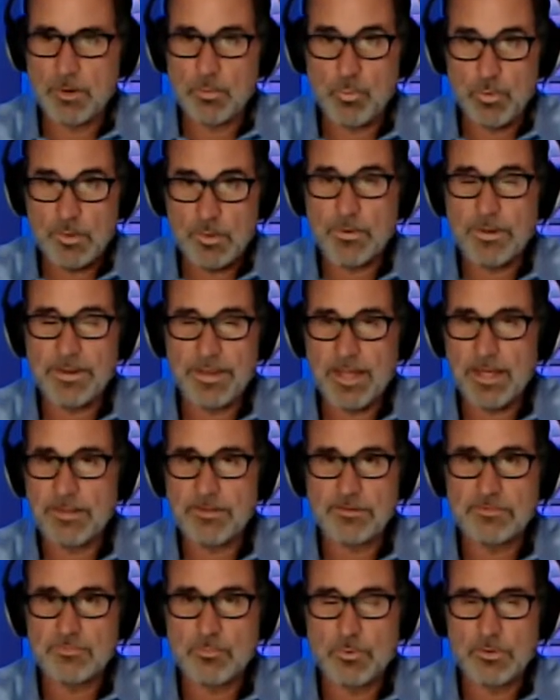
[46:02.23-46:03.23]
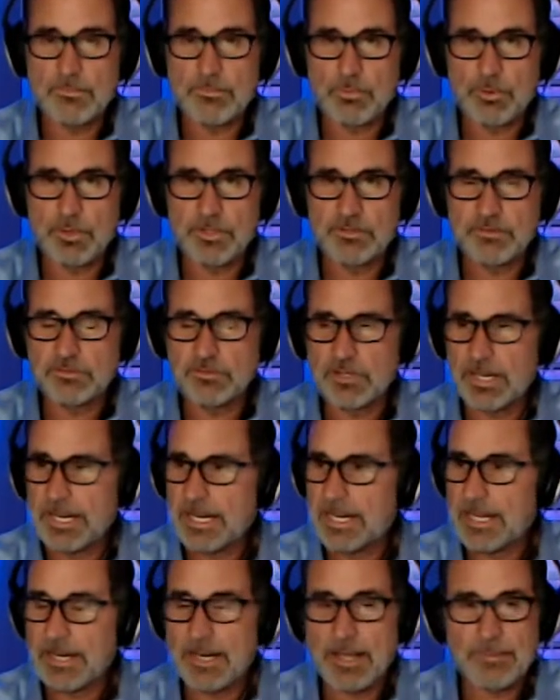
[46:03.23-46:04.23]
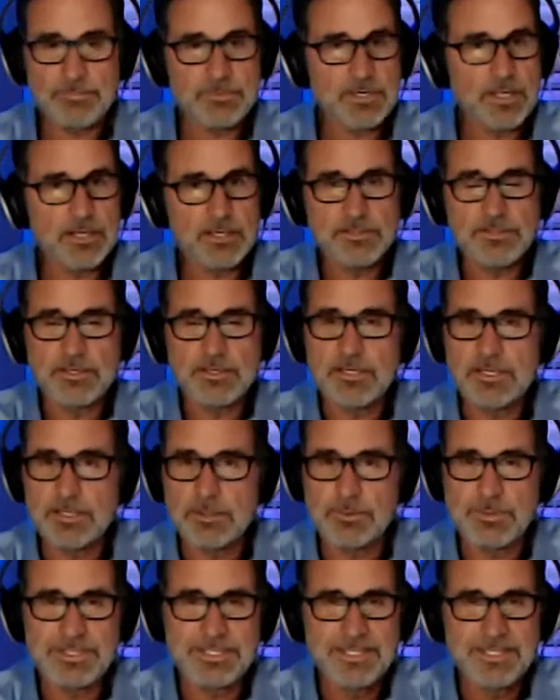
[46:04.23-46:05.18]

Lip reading: we went down this one bridge, and I'm telling you,